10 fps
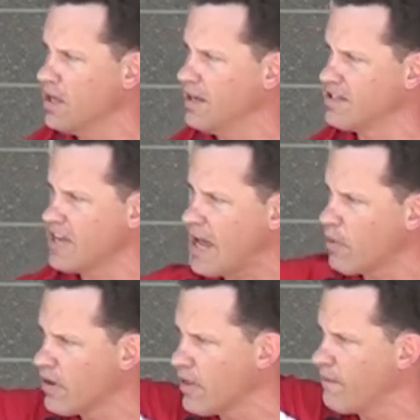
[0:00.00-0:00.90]
and decide
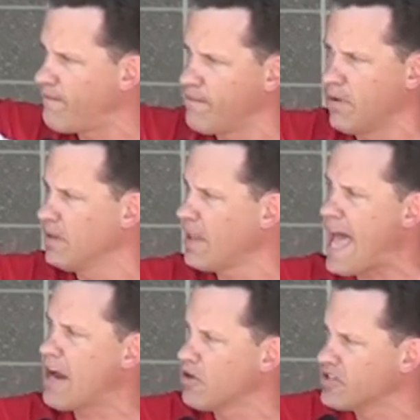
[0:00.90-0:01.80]
whether the
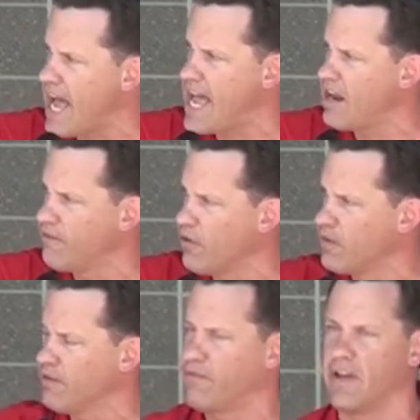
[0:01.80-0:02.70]
ladder's high enough
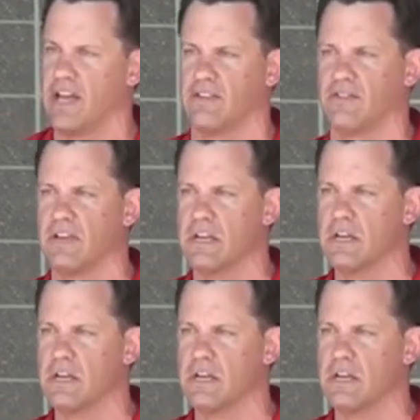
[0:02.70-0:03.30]
over the fence?